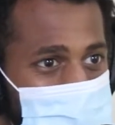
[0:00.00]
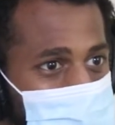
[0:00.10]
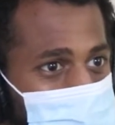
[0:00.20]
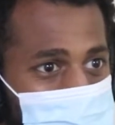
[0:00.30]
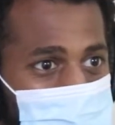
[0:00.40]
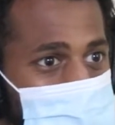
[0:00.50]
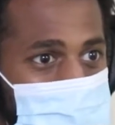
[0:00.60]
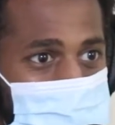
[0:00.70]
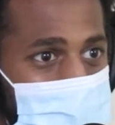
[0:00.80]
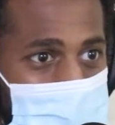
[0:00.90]
We didn't
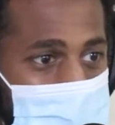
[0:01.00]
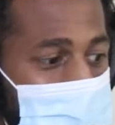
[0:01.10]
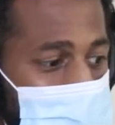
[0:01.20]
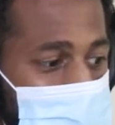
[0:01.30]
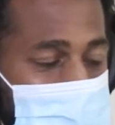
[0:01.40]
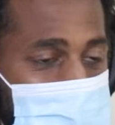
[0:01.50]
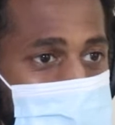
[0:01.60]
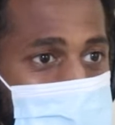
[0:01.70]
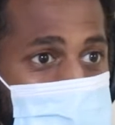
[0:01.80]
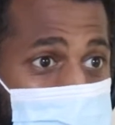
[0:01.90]
make AI.
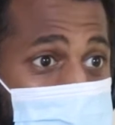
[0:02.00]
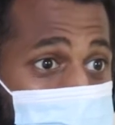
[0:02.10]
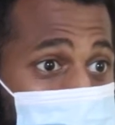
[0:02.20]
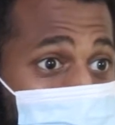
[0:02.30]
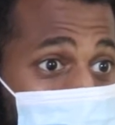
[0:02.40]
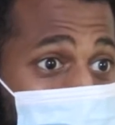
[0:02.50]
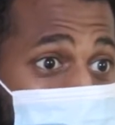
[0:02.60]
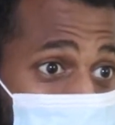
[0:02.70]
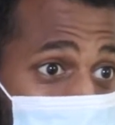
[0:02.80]
They are who they're going to